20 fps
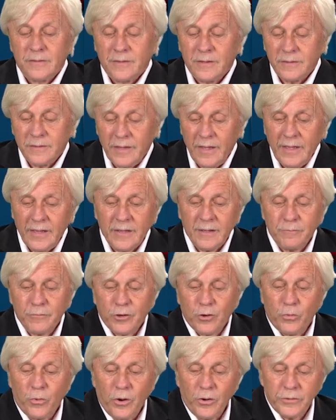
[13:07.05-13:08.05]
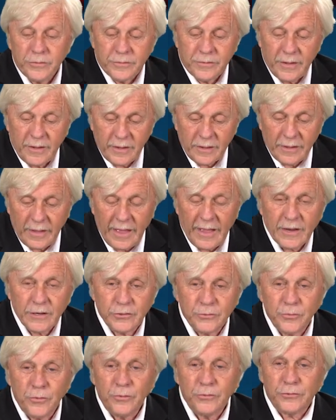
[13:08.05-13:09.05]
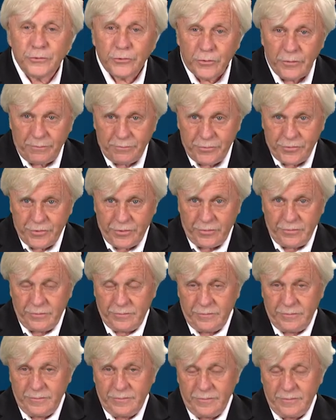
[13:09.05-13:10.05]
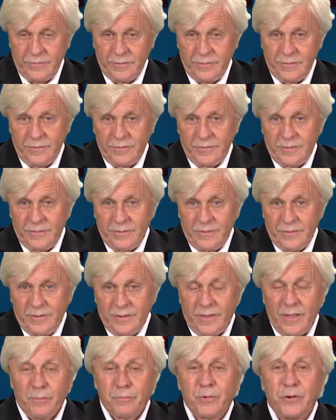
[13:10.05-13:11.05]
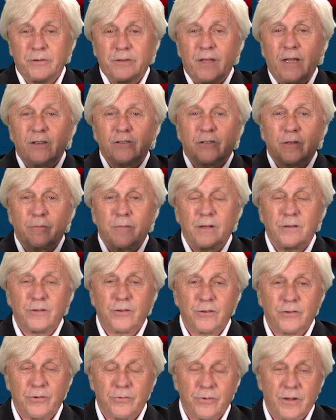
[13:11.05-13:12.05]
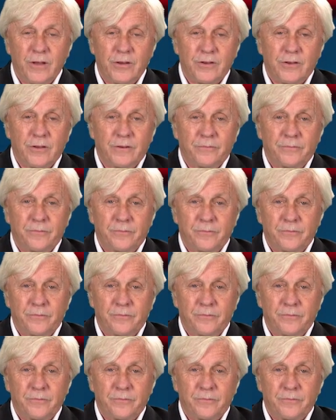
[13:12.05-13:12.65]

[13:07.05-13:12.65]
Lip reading: Today I'm quoting actual scripture that pertains to my situation.